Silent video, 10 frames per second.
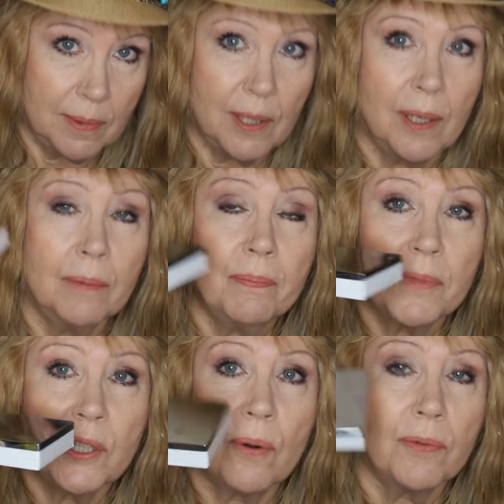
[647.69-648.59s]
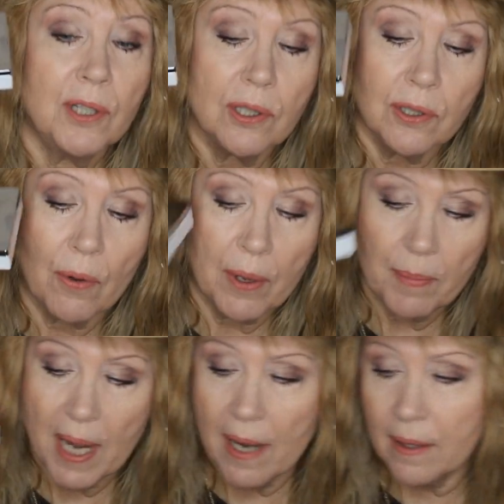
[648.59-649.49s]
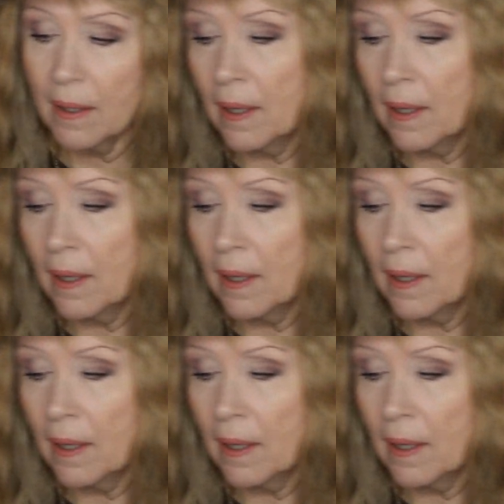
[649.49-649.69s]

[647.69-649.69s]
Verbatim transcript: you know. So this is going back.